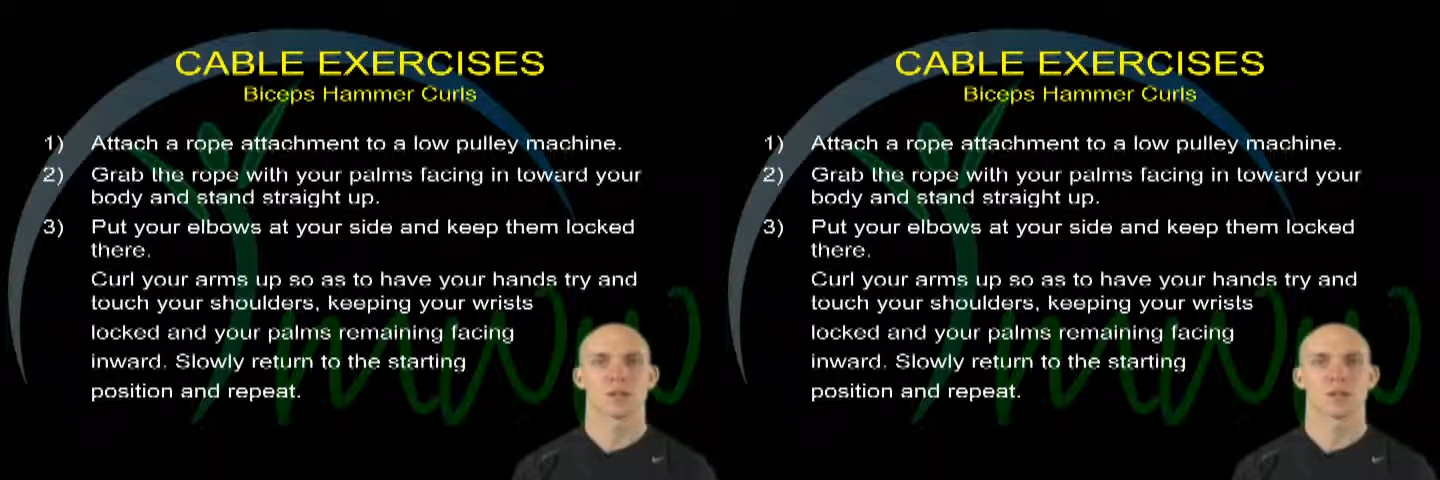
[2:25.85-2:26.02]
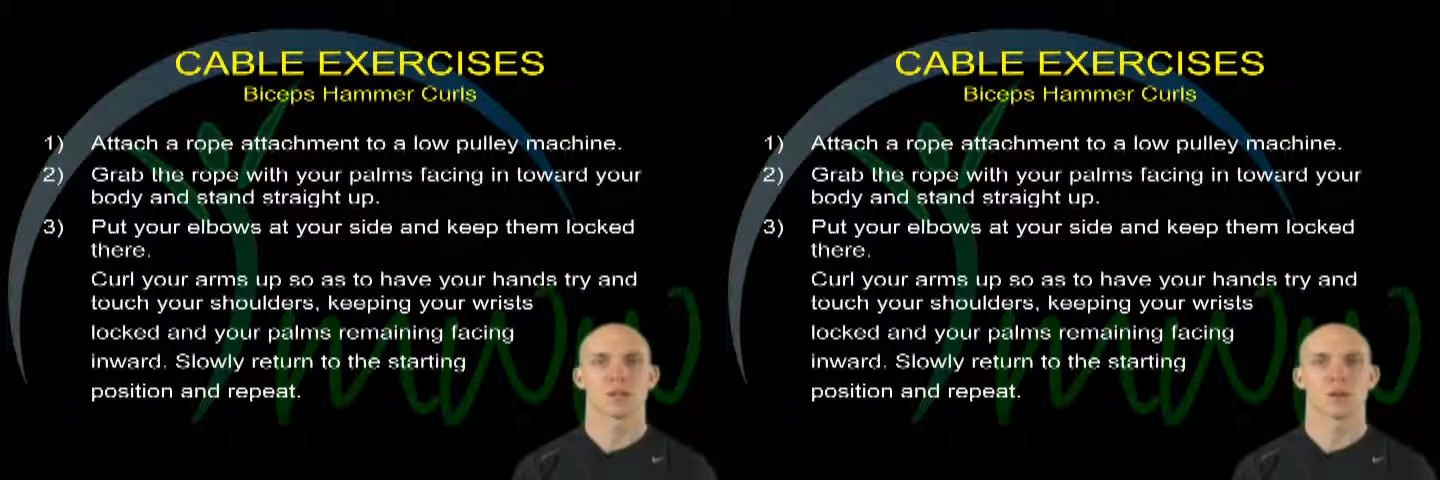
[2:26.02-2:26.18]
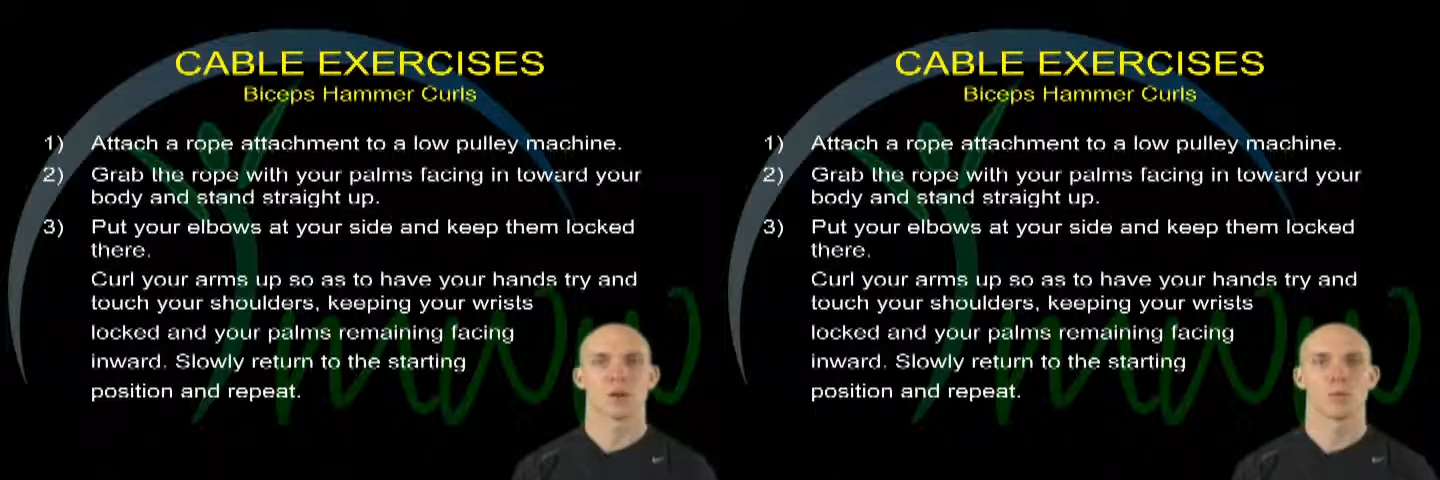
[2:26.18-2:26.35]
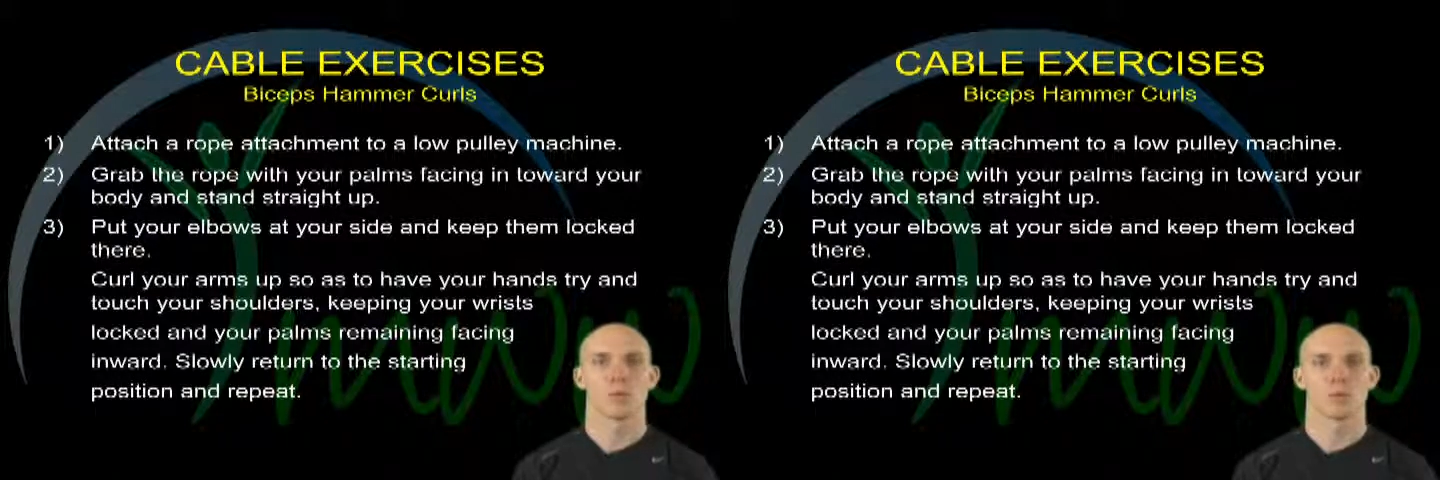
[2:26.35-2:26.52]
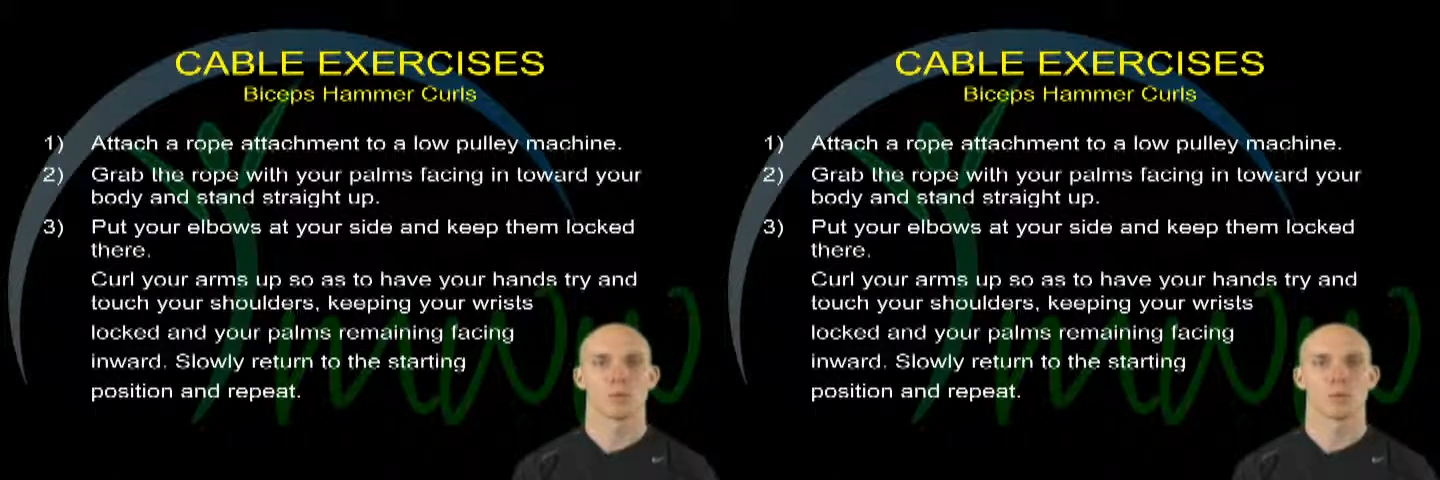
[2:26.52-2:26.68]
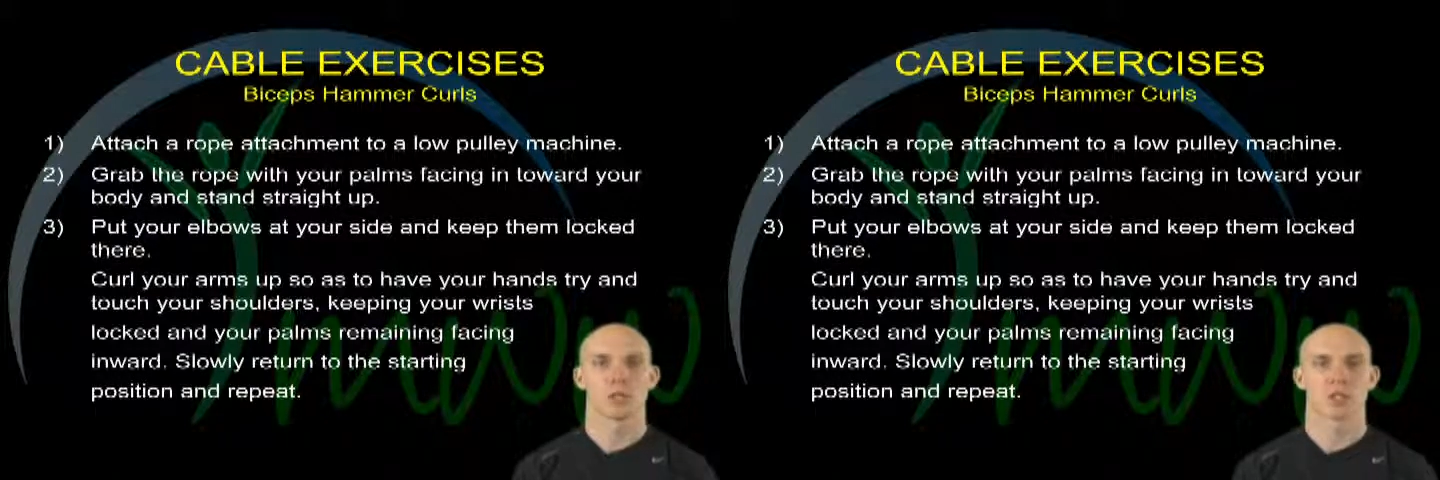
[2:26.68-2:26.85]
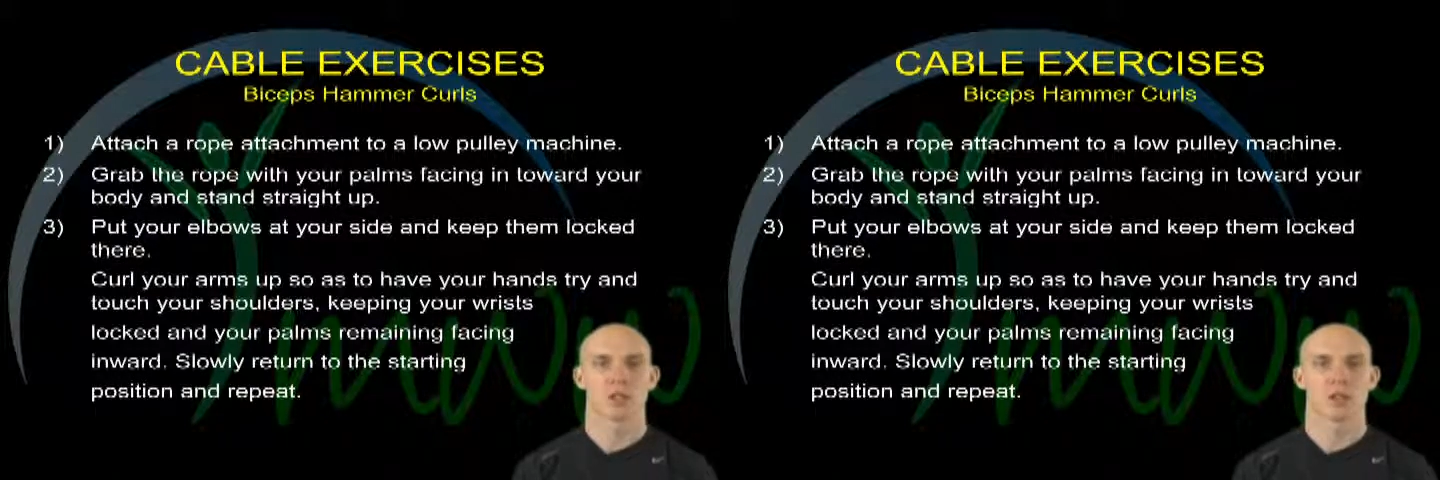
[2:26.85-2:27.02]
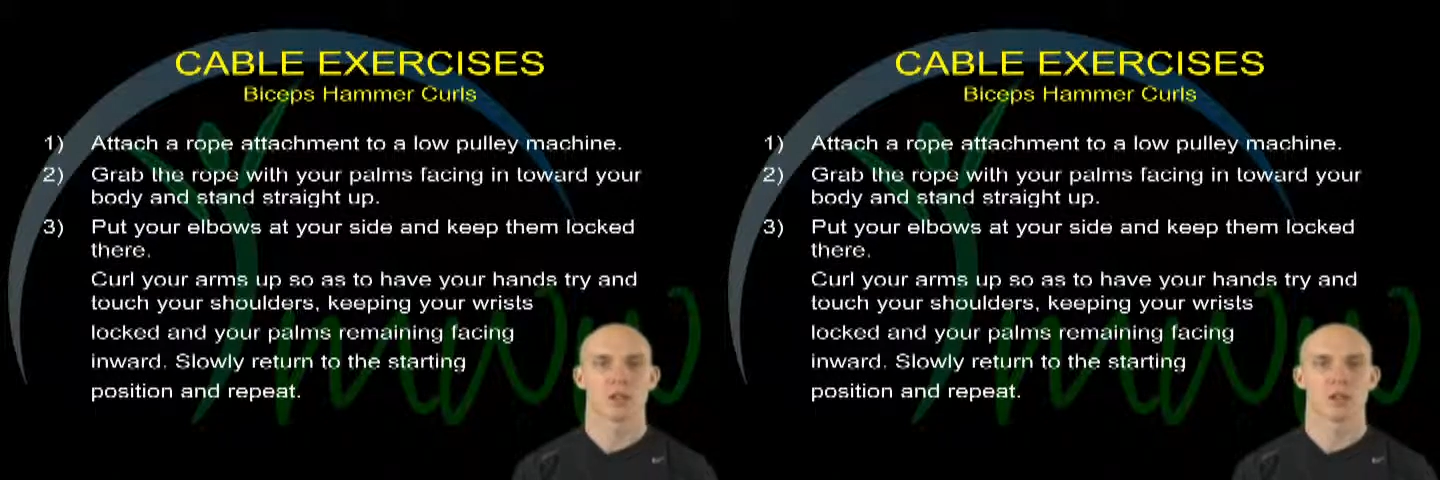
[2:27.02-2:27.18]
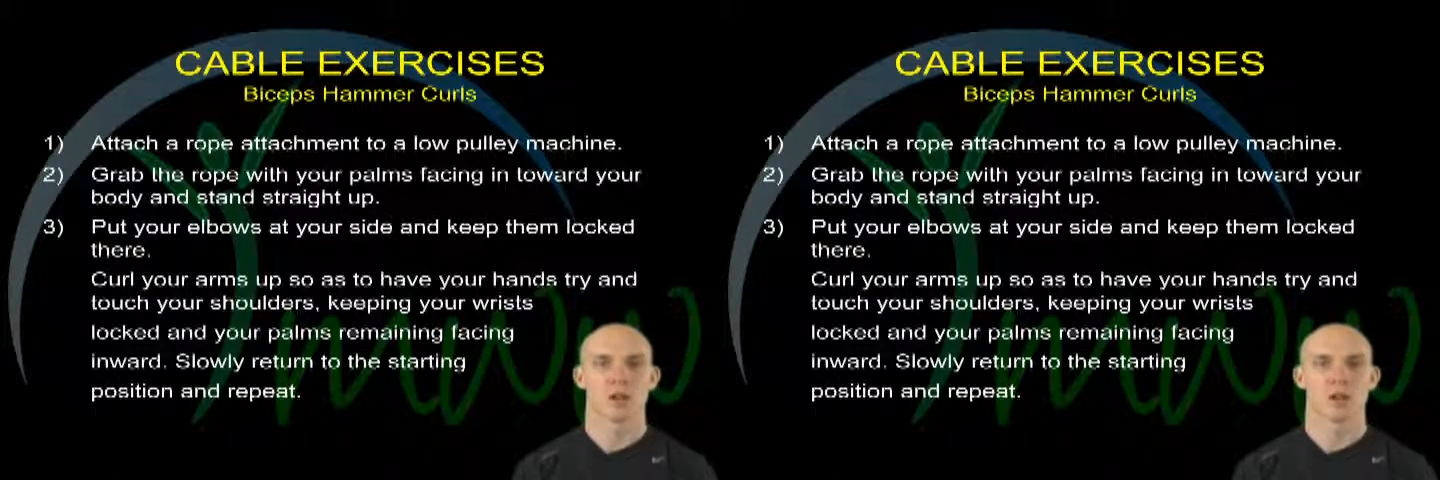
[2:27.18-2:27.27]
on a low pulley machine.